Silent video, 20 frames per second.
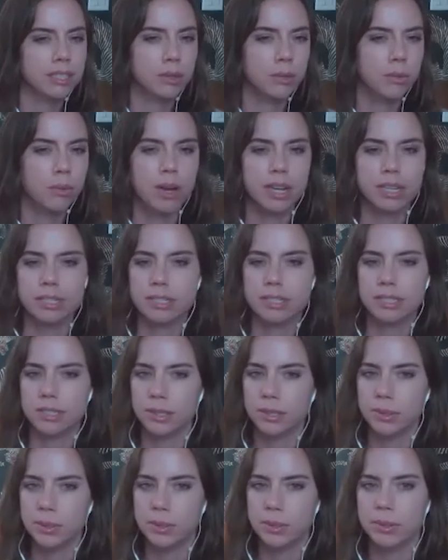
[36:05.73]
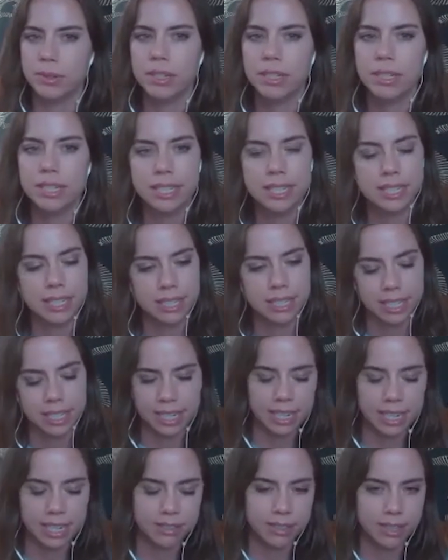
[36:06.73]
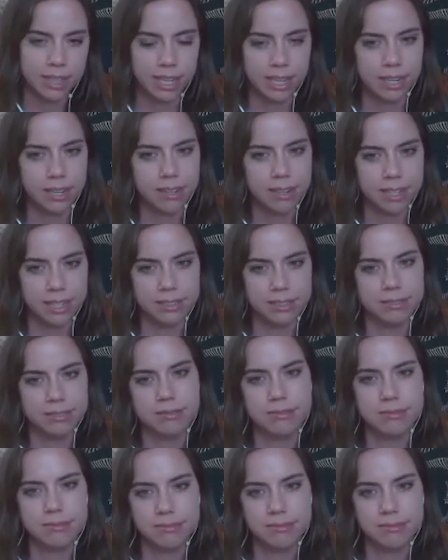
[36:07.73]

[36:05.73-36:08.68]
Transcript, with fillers: who want to get out there and